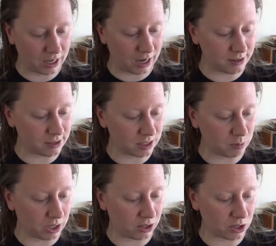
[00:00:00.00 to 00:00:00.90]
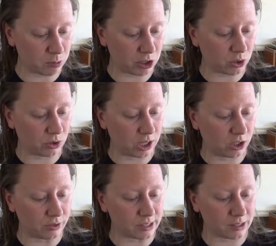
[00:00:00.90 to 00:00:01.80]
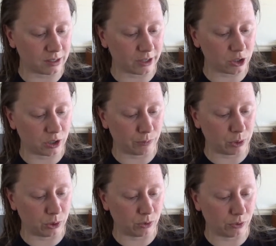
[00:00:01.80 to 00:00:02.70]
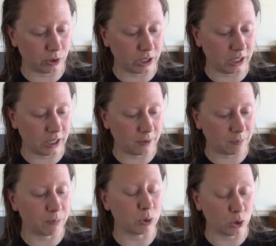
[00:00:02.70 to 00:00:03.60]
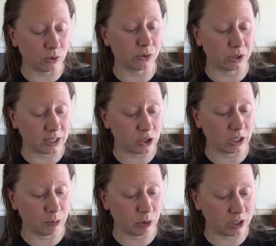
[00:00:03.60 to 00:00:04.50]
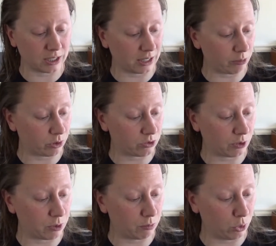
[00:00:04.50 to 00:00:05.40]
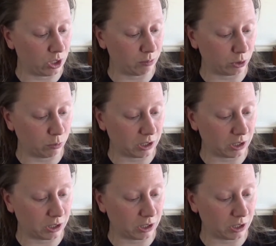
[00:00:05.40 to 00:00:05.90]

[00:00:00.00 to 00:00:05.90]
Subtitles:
And this month, our special thank you is a selection of beautiful digitally printed labels from the Moody Bloom